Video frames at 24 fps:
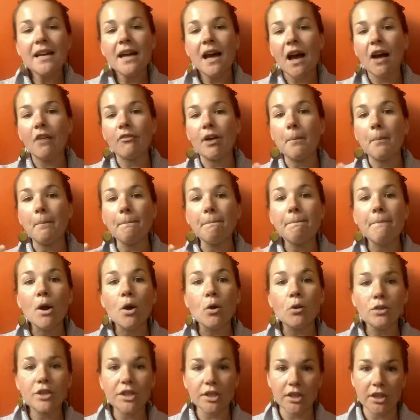of
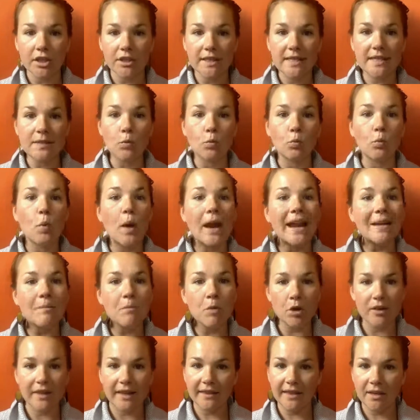emotions way
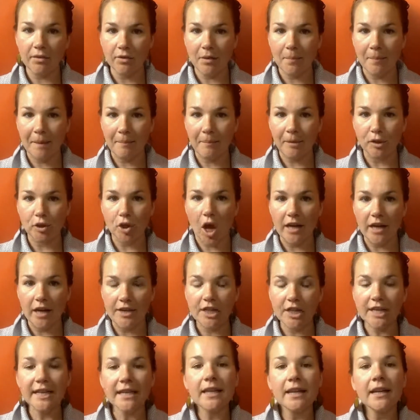more than they remember
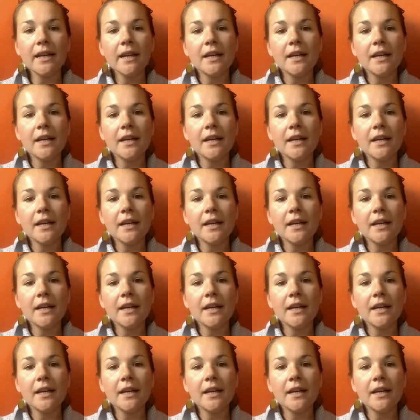logic.